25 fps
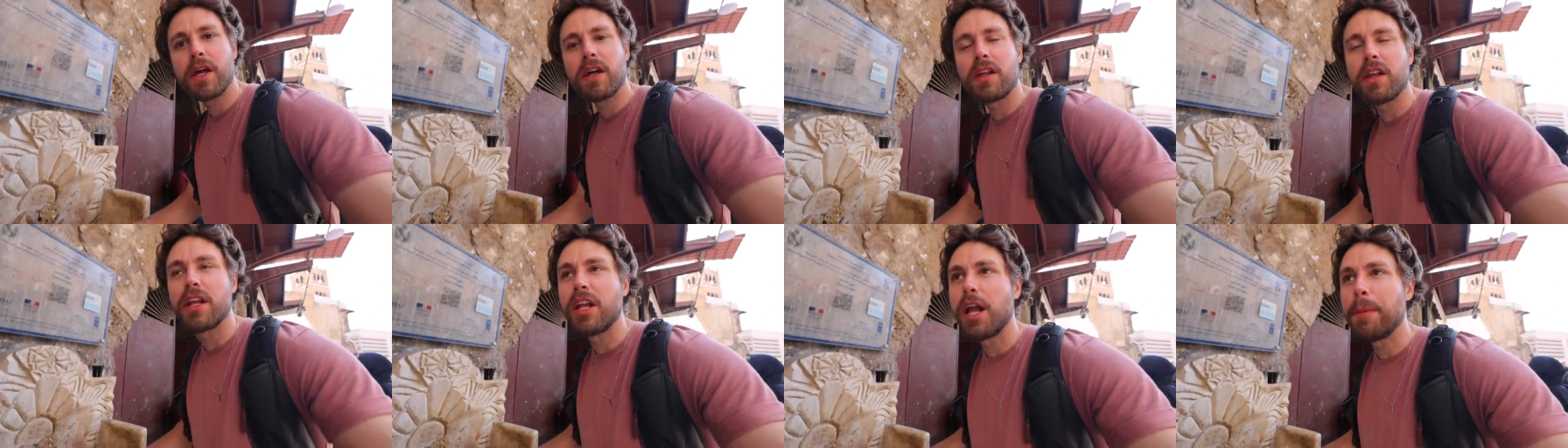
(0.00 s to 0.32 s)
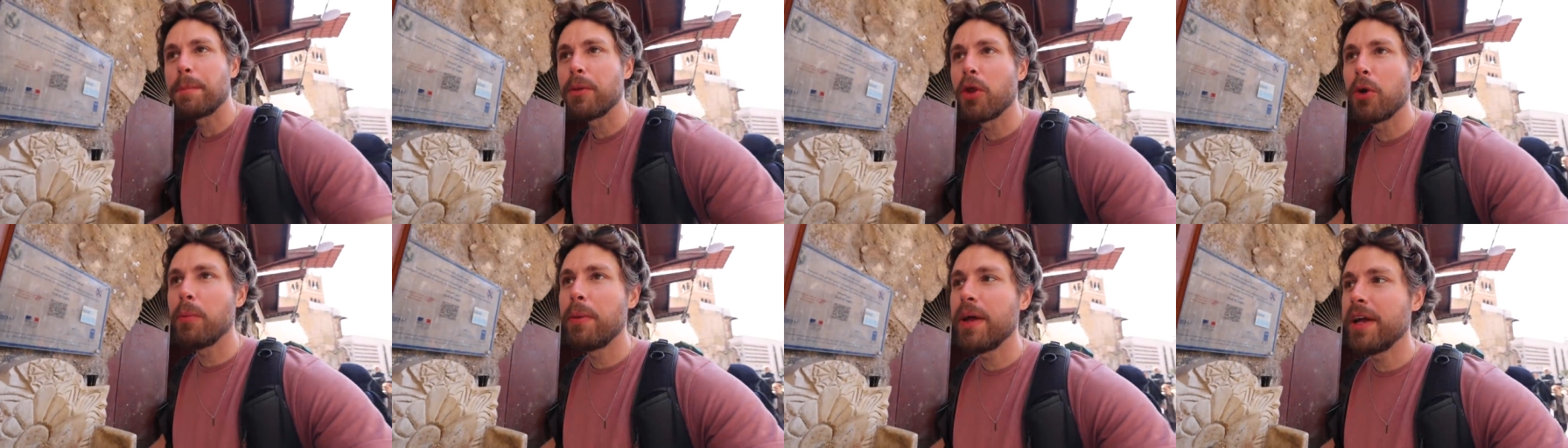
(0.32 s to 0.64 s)
clean
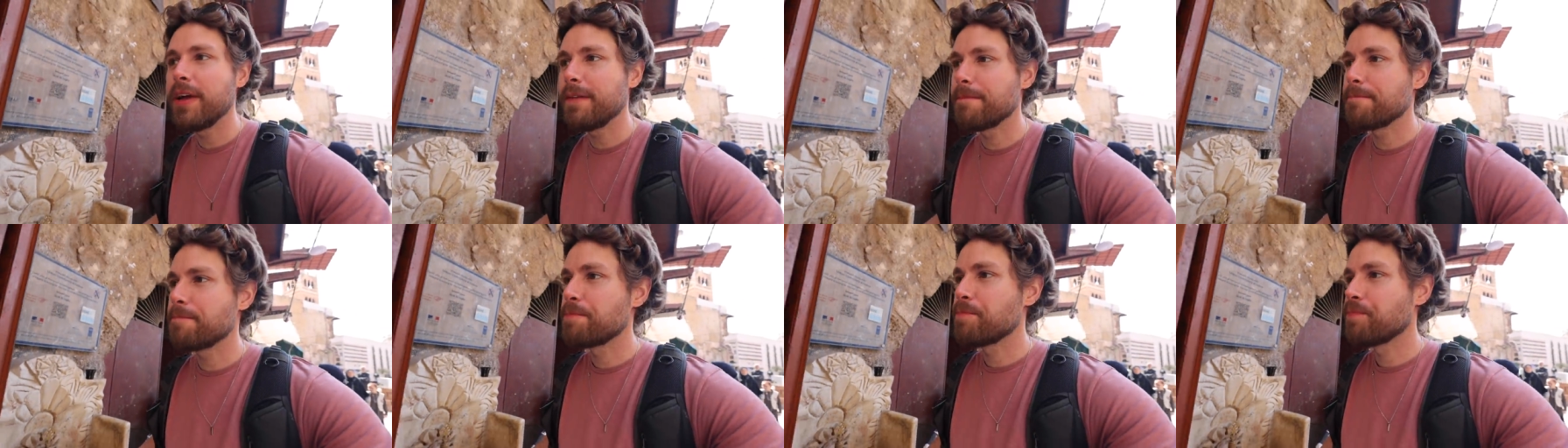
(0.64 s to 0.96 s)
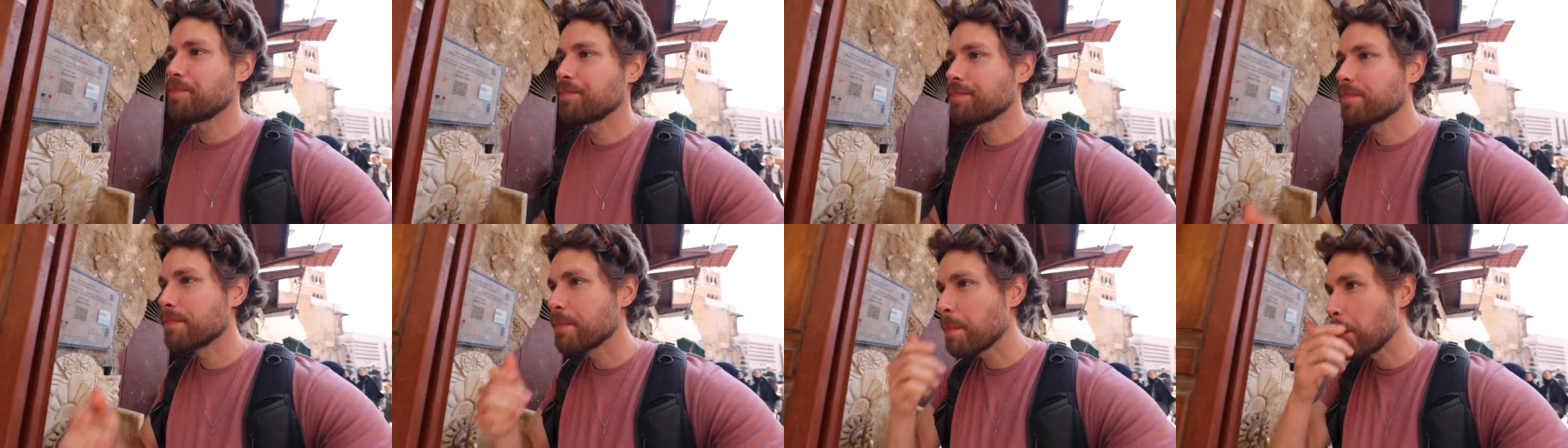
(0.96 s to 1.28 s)
up a little bit,
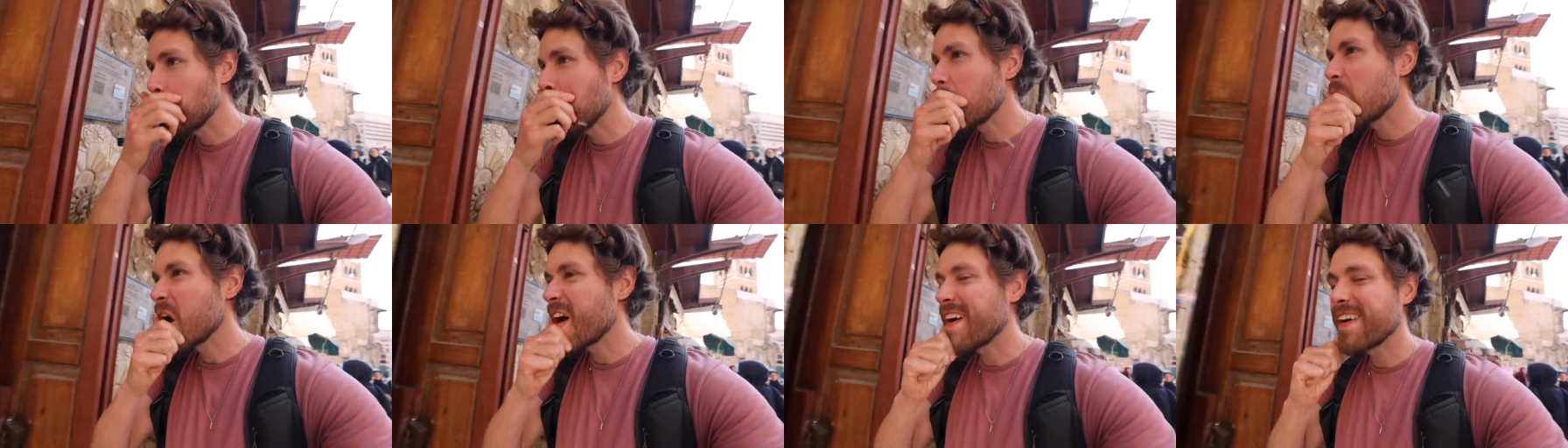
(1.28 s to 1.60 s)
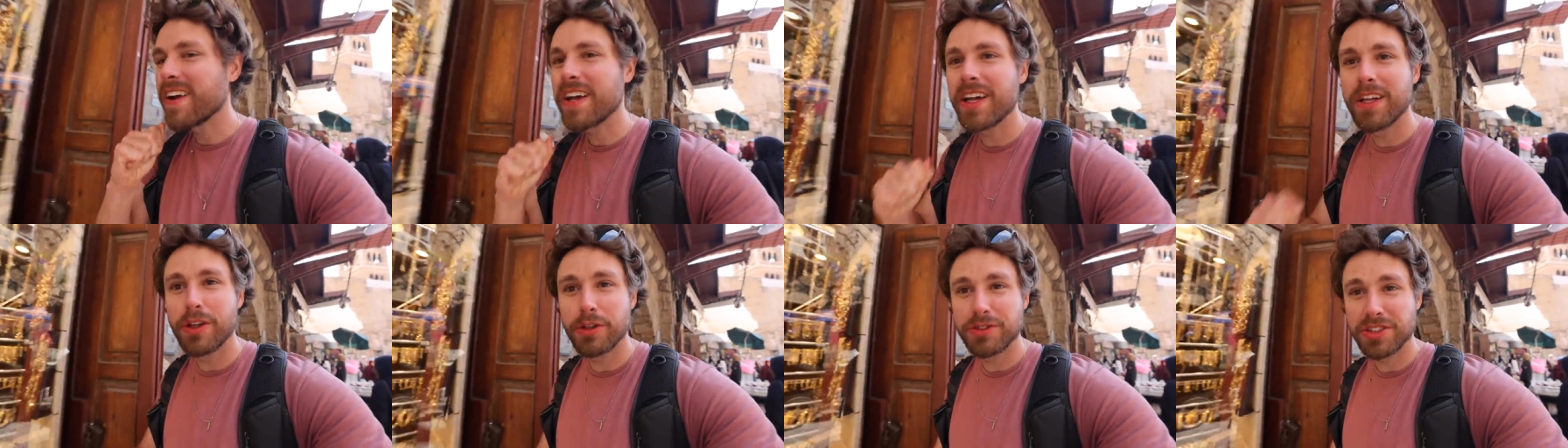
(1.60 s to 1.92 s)
give
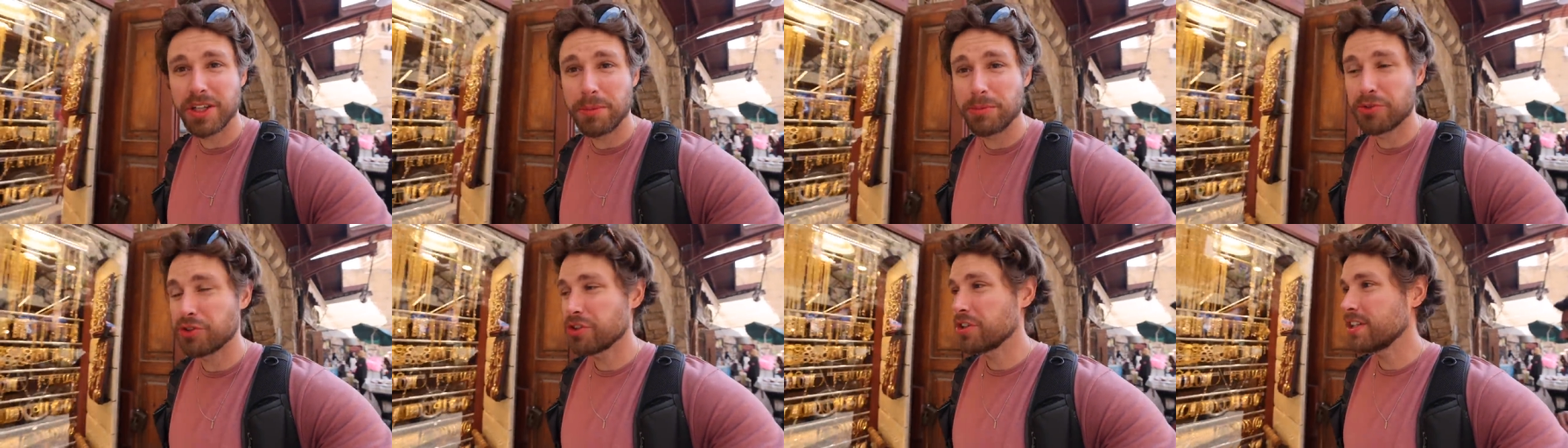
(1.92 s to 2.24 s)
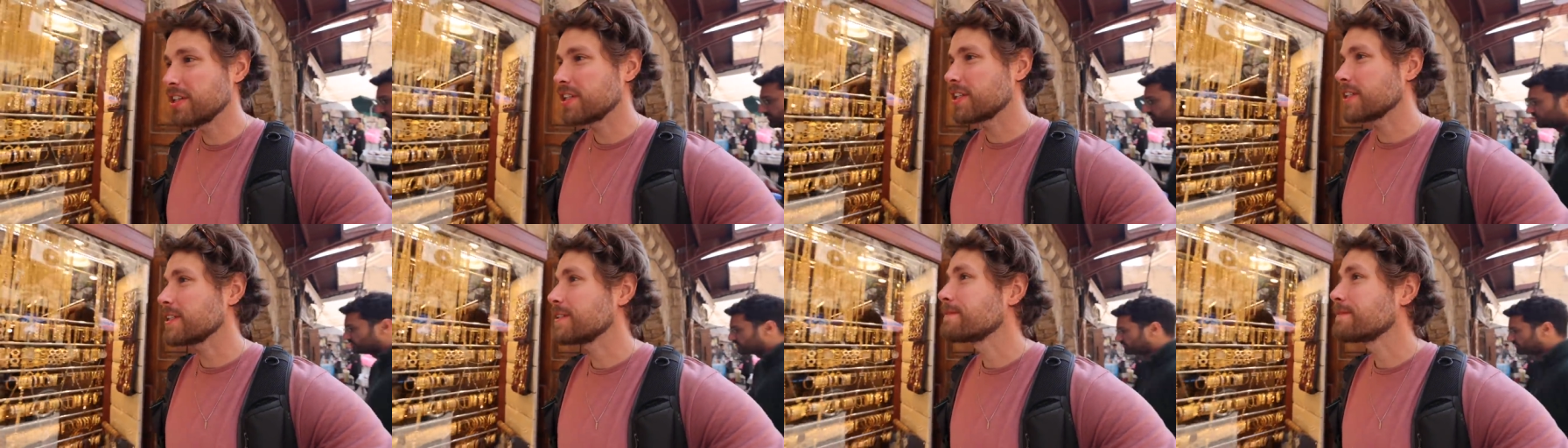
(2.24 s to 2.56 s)
a little some drink.